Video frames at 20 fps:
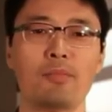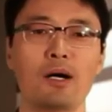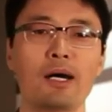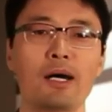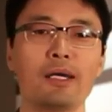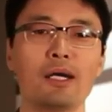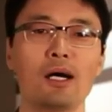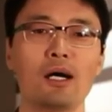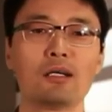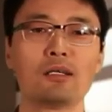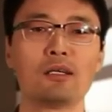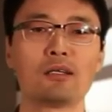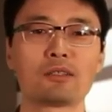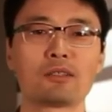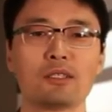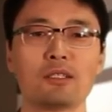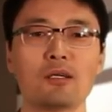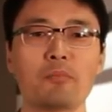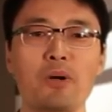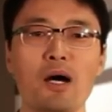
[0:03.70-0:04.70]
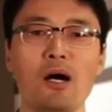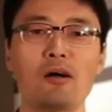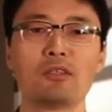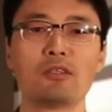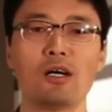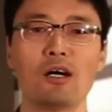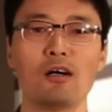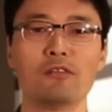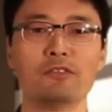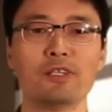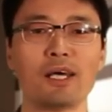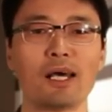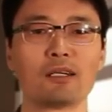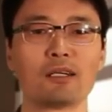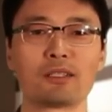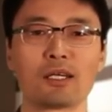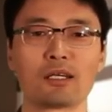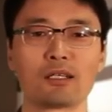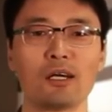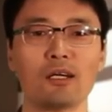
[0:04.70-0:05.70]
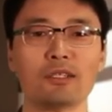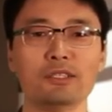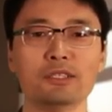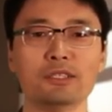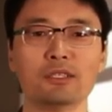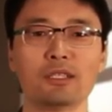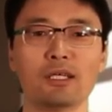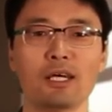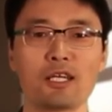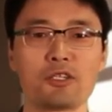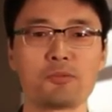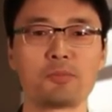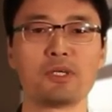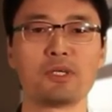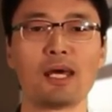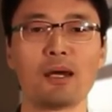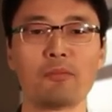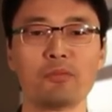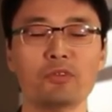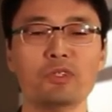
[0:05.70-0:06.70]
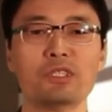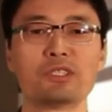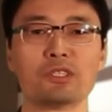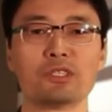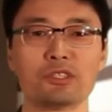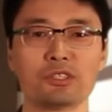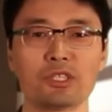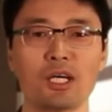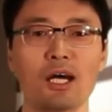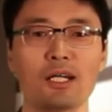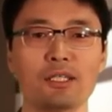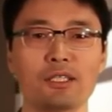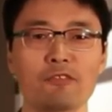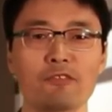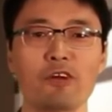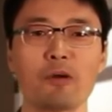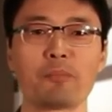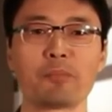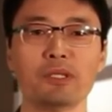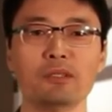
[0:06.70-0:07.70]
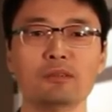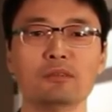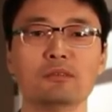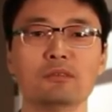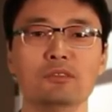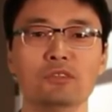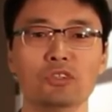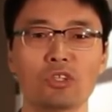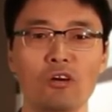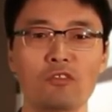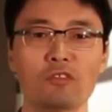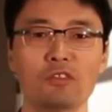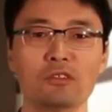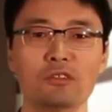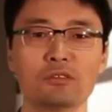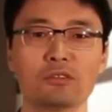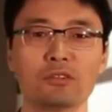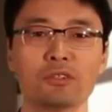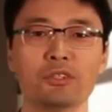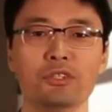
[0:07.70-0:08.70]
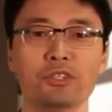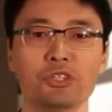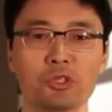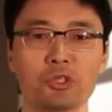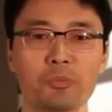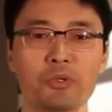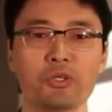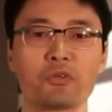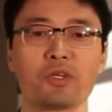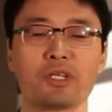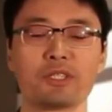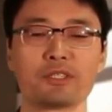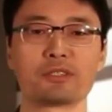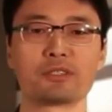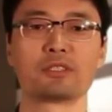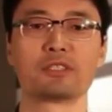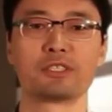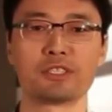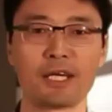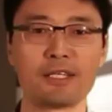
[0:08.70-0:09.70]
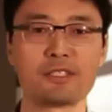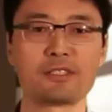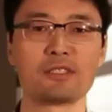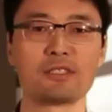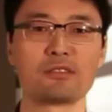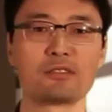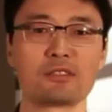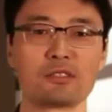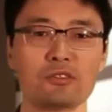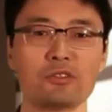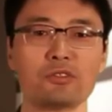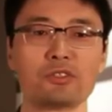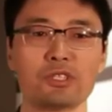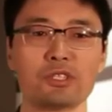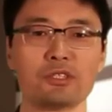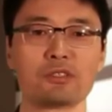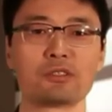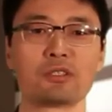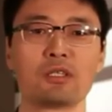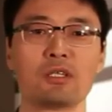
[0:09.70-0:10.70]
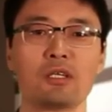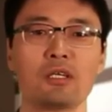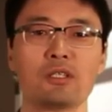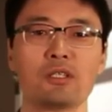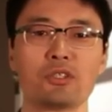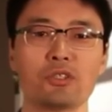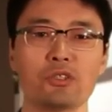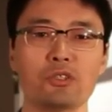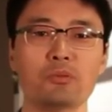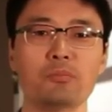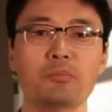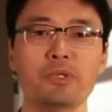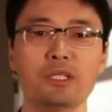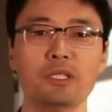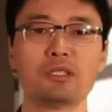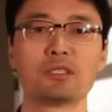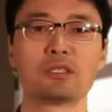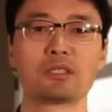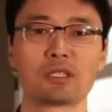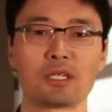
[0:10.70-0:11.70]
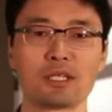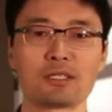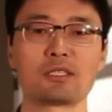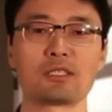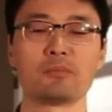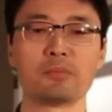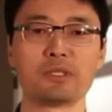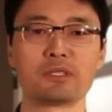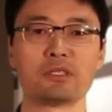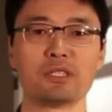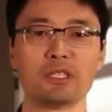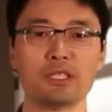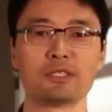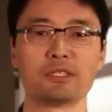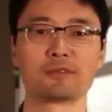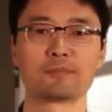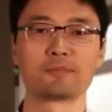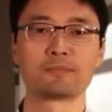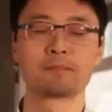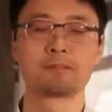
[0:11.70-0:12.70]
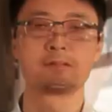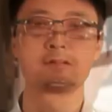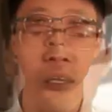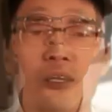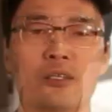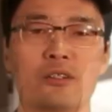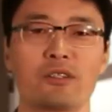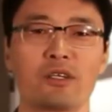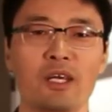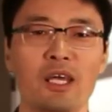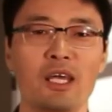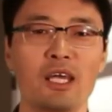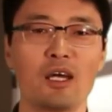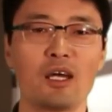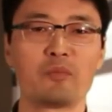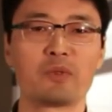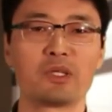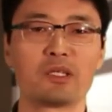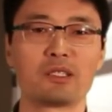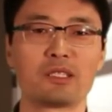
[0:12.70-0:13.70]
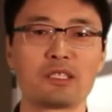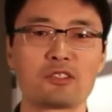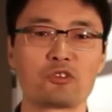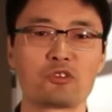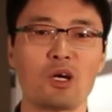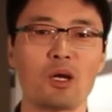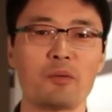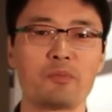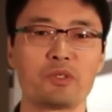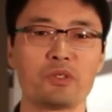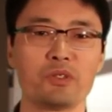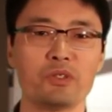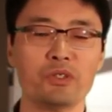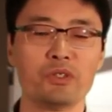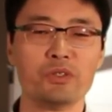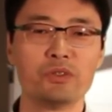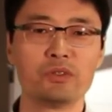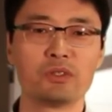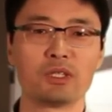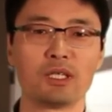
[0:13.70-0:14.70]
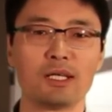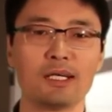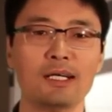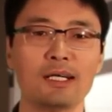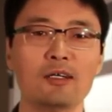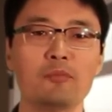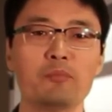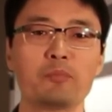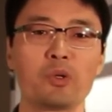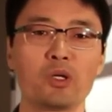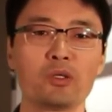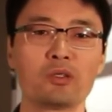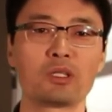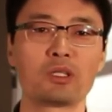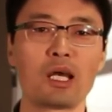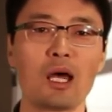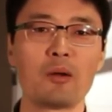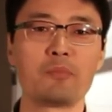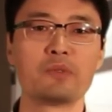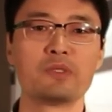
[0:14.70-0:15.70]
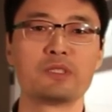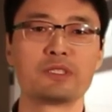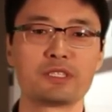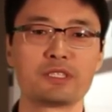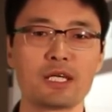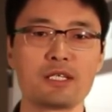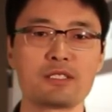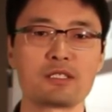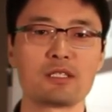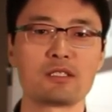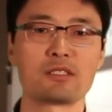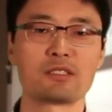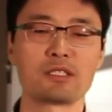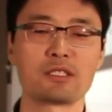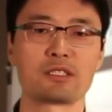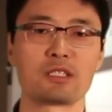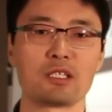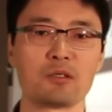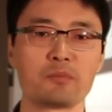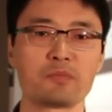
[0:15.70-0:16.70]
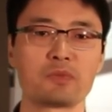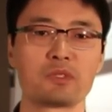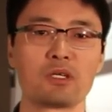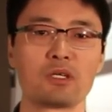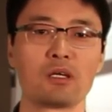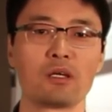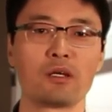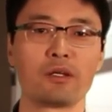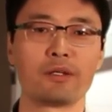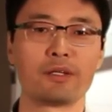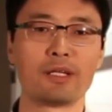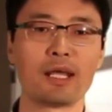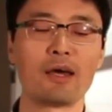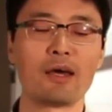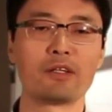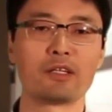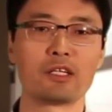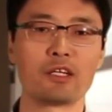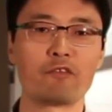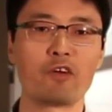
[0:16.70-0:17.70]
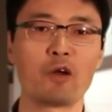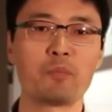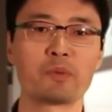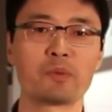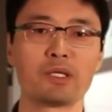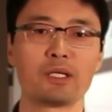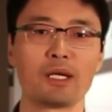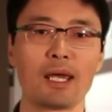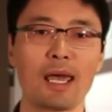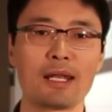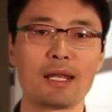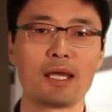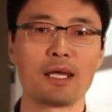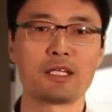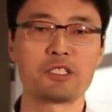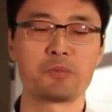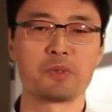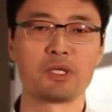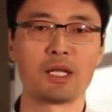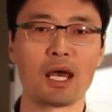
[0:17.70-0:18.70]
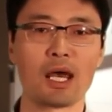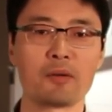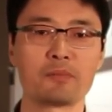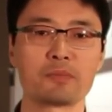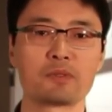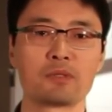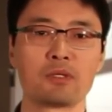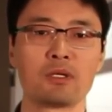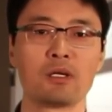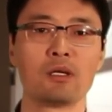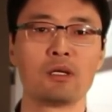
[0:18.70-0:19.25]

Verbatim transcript: By unlocking the power of nanotechnology, HP Lab Research are developing novel, ubiquitous sensing solutions to meet customers' needs. Today, I'm going to describe to you a prototype sensor system that developed at HP Labs